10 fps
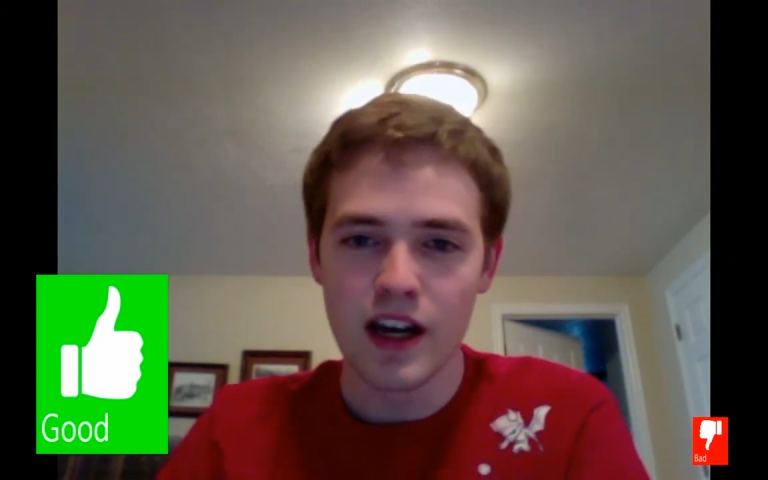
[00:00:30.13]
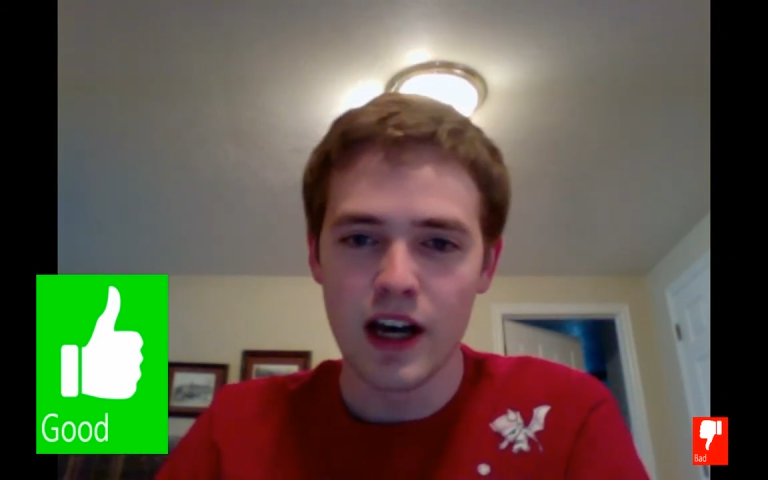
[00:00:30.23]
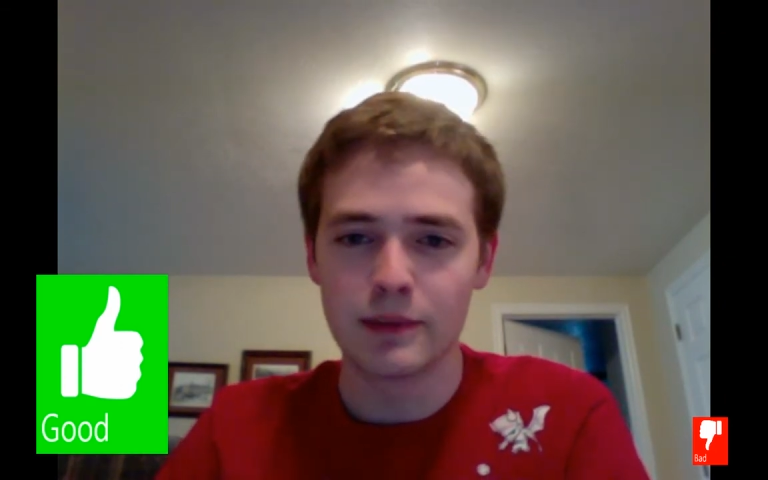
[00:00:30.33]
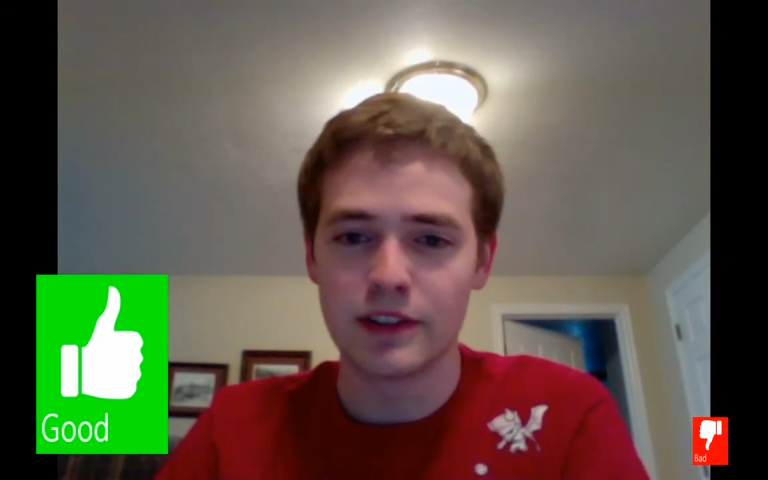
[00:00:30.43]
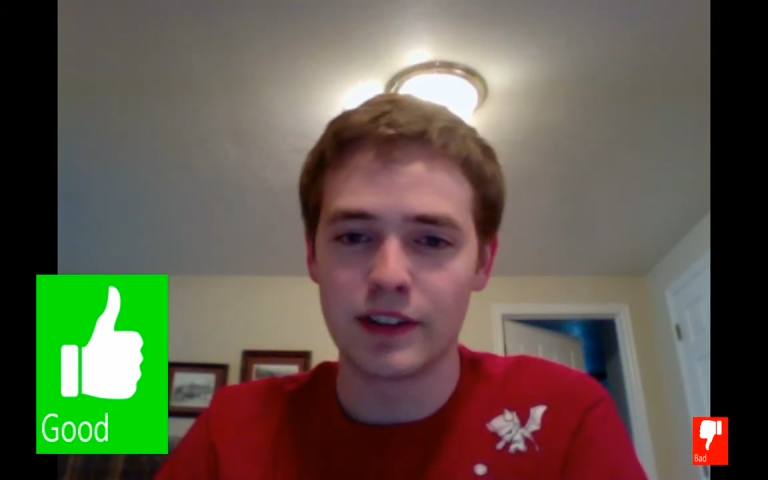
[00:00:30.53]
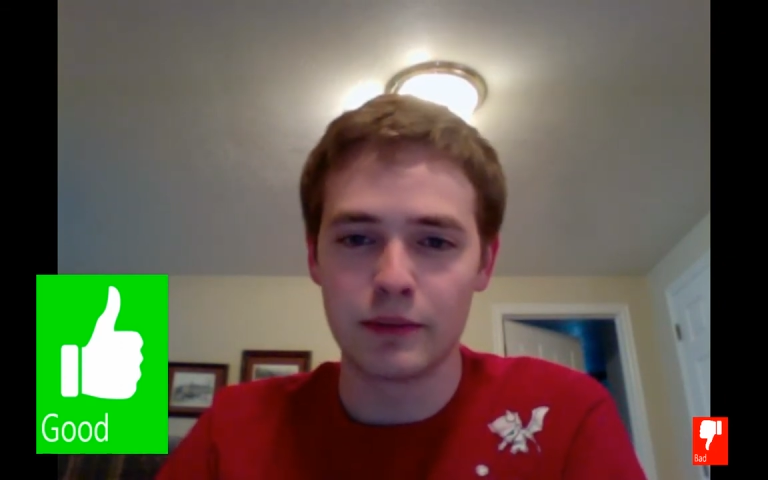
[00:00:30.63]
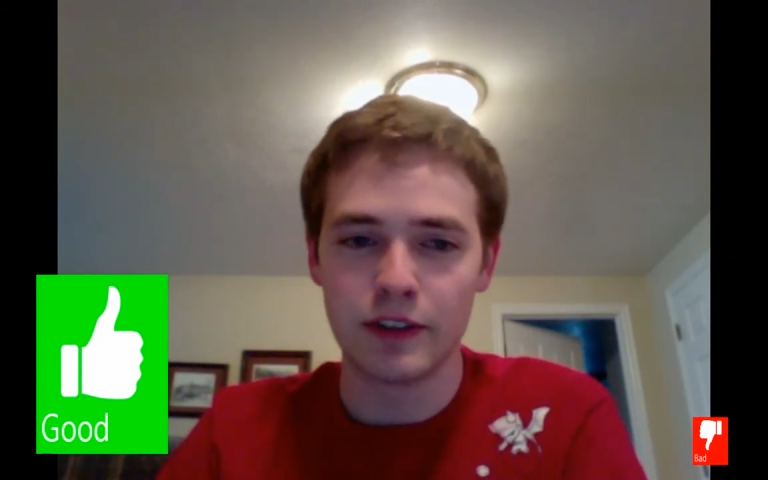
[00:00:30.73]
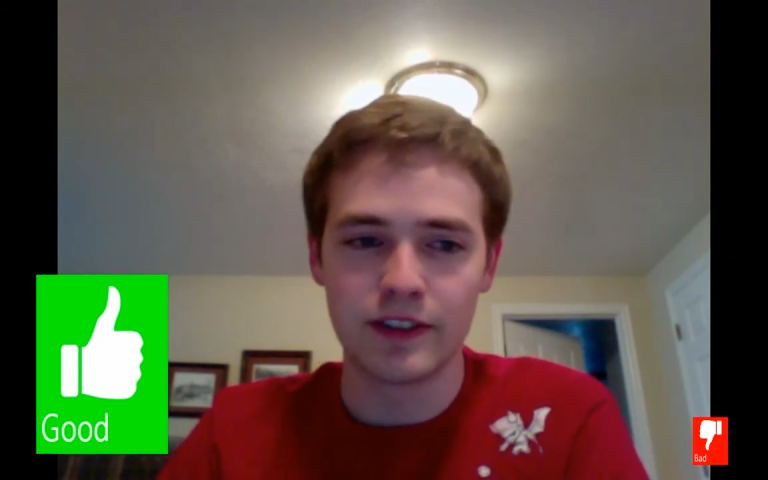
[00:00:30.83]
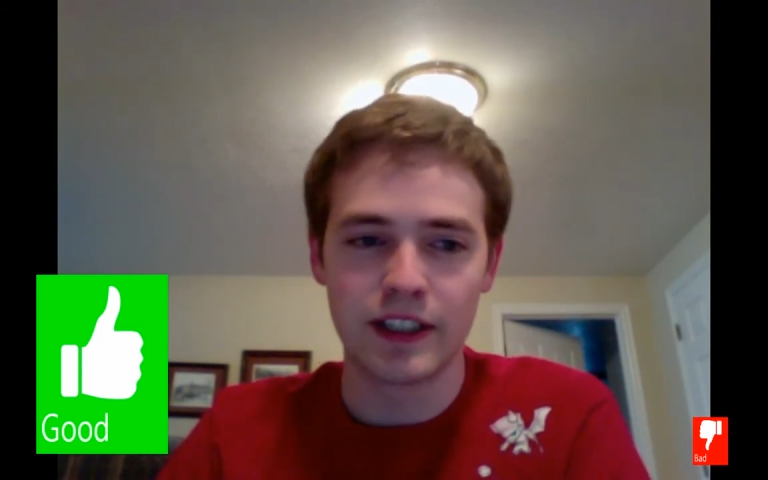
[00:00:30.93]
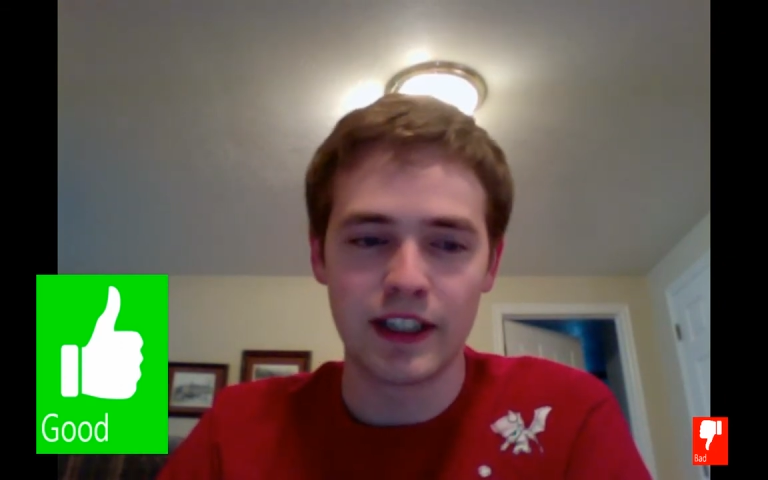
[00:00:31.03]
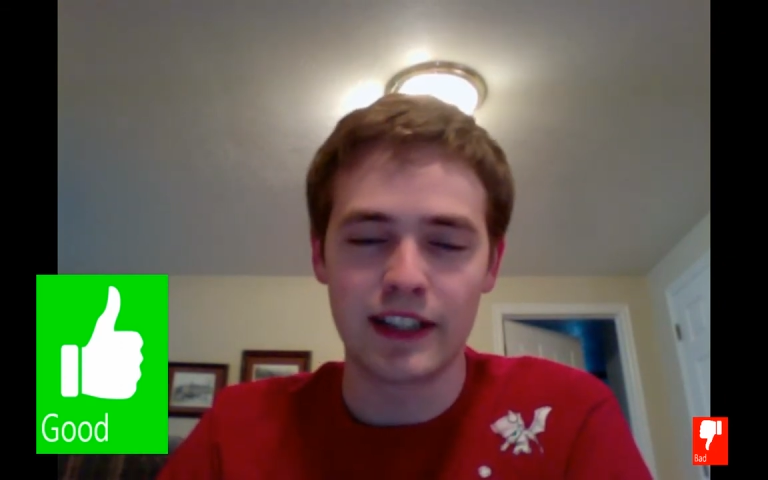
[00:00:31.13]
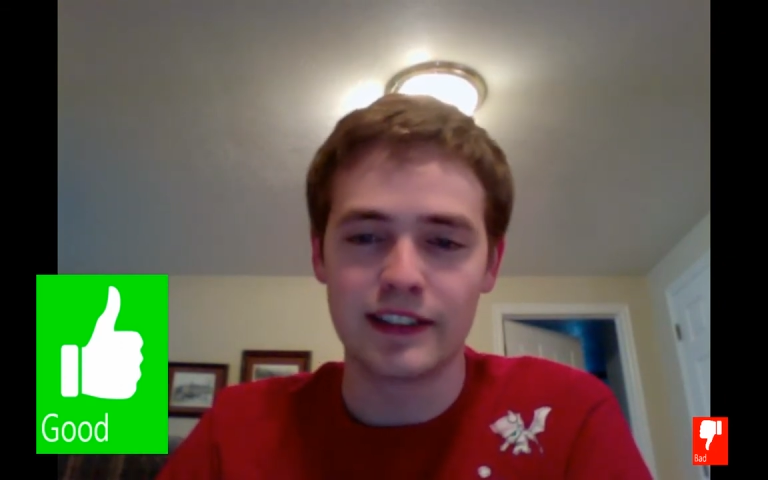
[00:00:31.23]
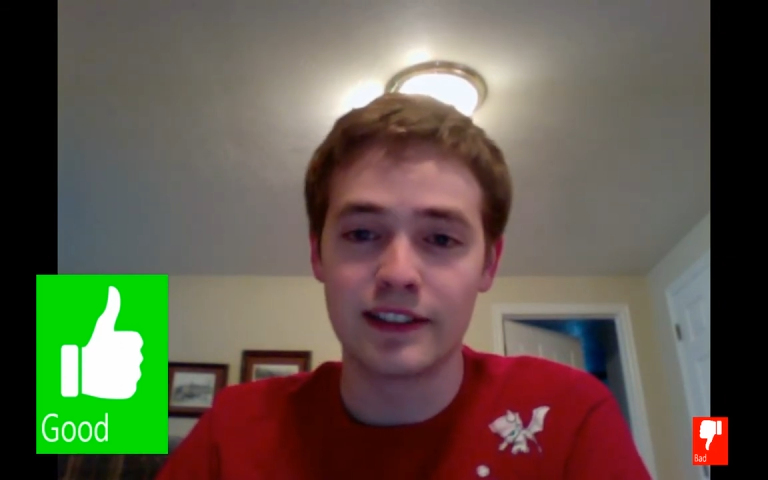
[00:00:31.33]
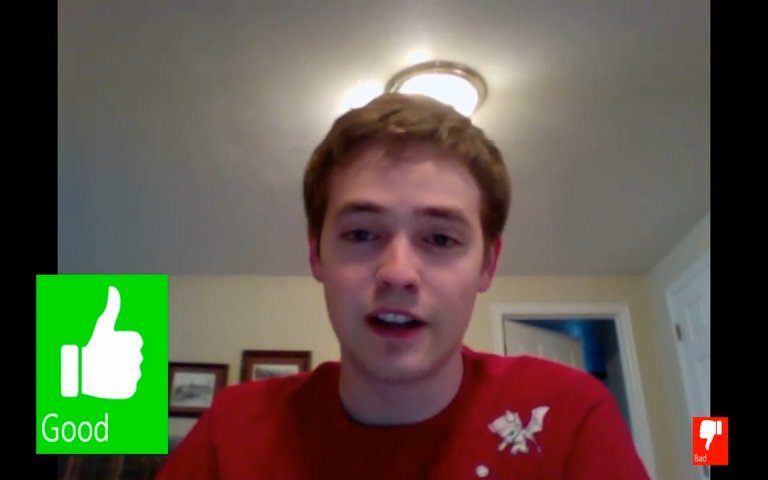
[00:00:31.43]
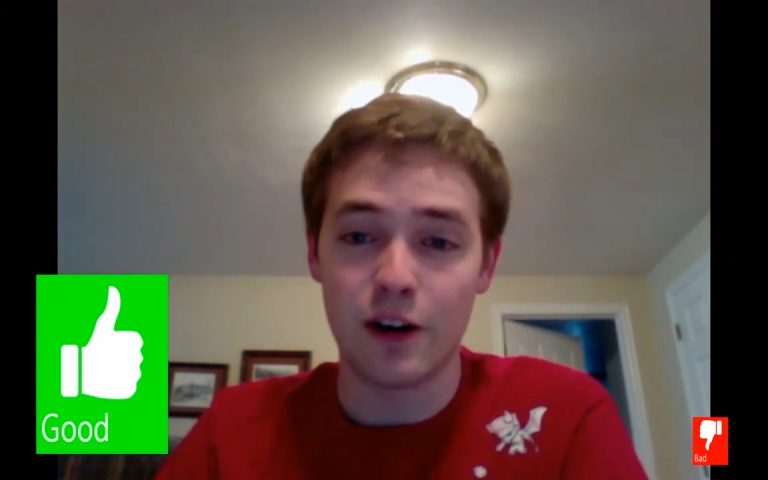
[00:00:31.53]
Um, so the Improved Kinect
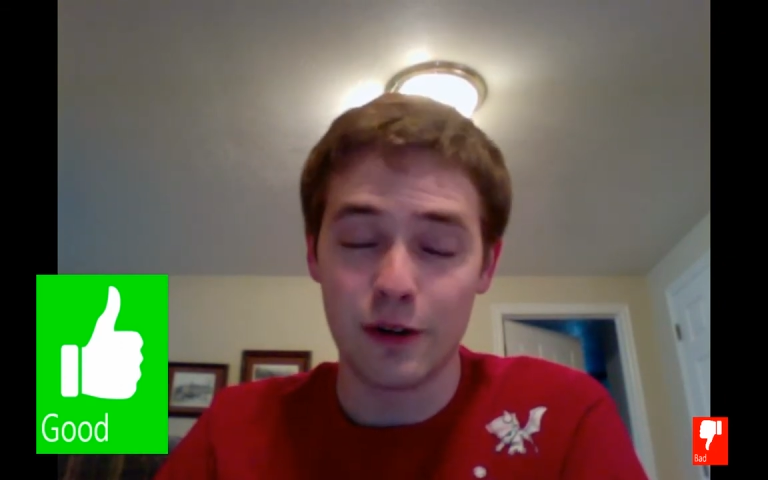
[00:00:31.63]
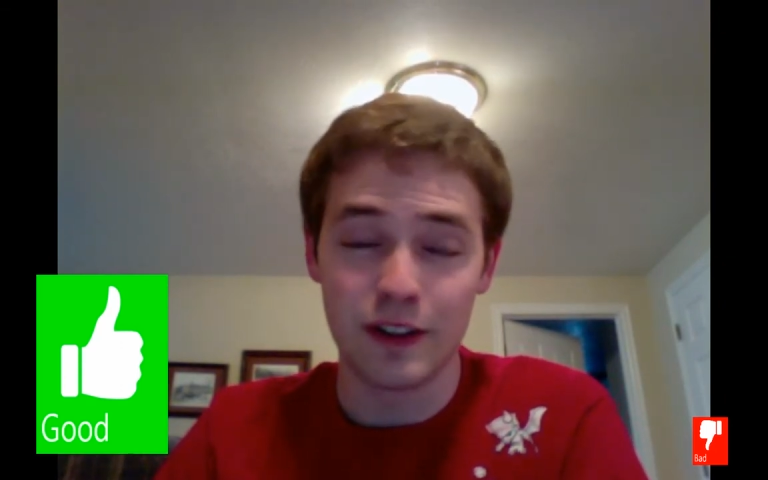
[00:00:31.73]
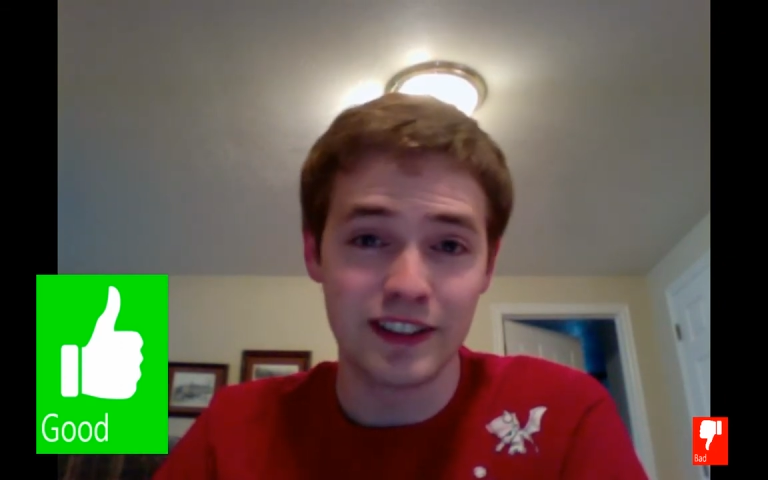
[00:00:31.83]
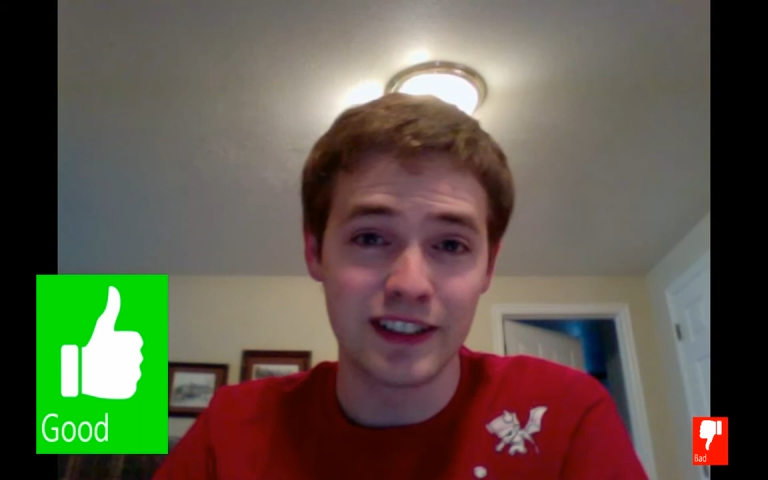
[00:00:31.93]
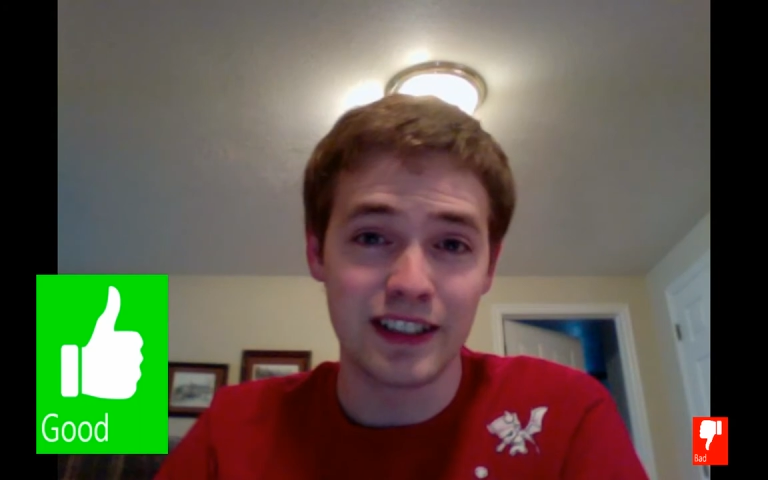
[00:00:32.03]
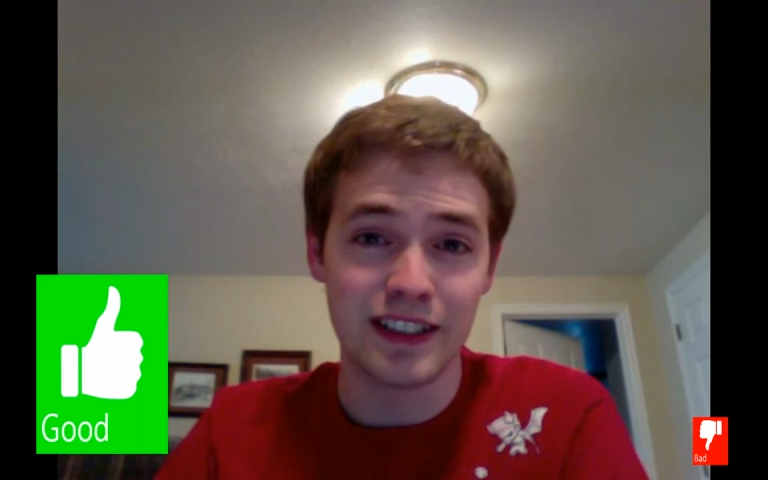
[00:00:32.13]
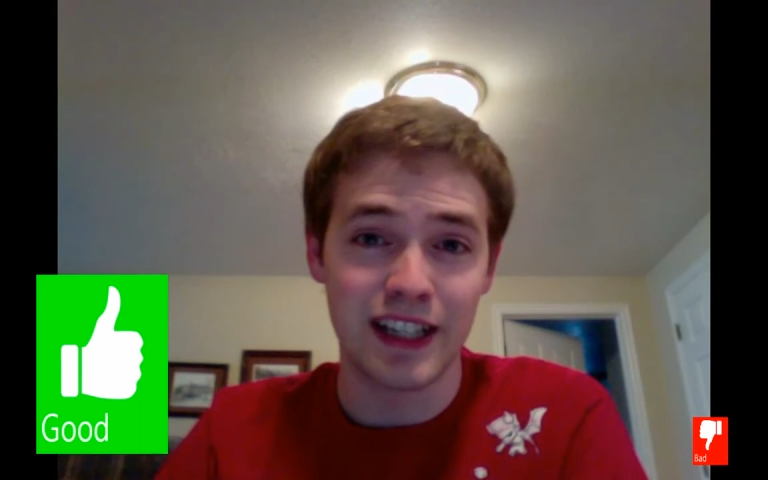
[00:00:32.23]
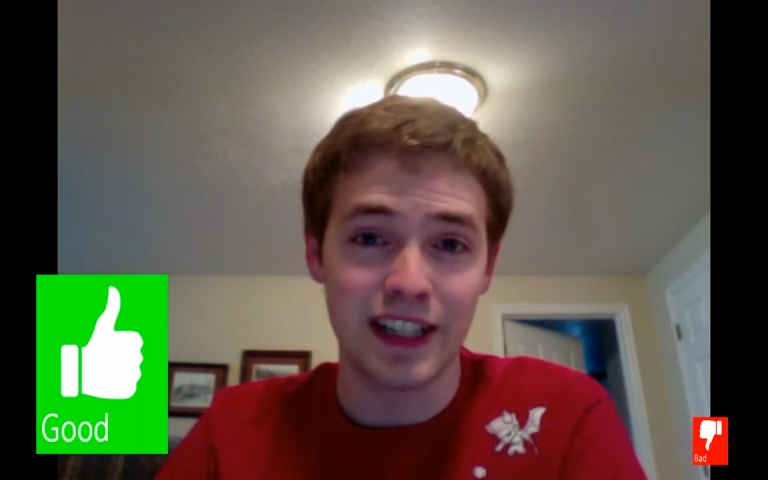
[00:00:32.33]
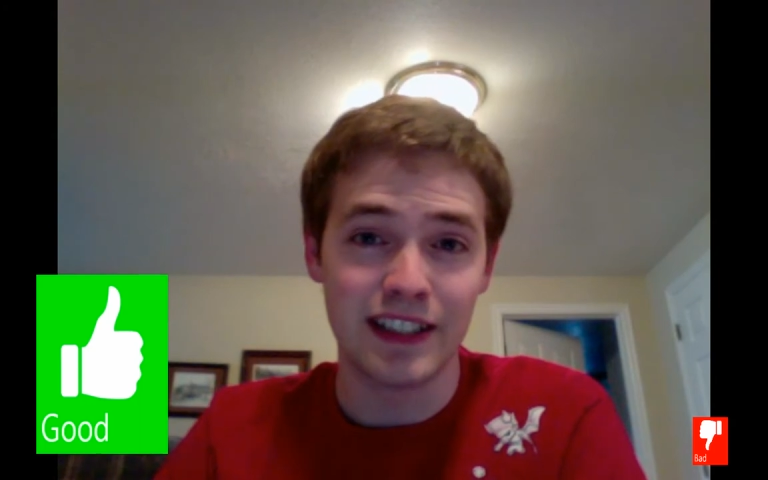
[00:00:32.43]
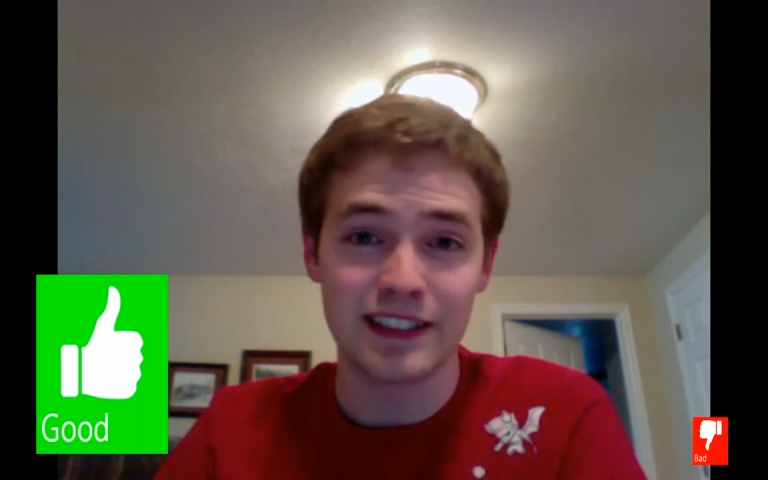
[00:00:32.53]
is always online.